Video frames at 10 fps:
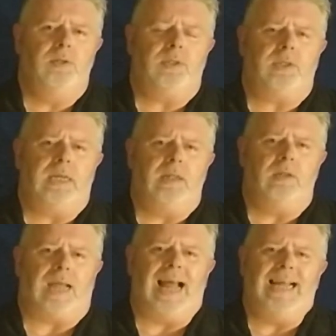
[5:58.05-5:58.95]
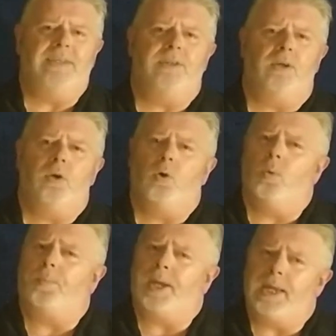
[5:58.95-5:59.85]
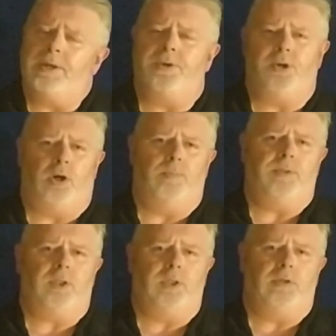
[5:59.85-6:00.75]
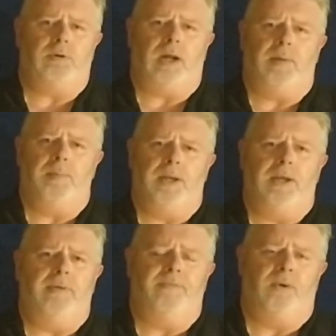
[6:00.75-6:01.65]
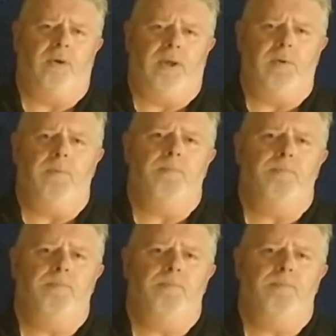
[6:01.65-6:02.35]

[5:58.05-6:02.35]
unskilled and low-paid jobs she's recommending for you.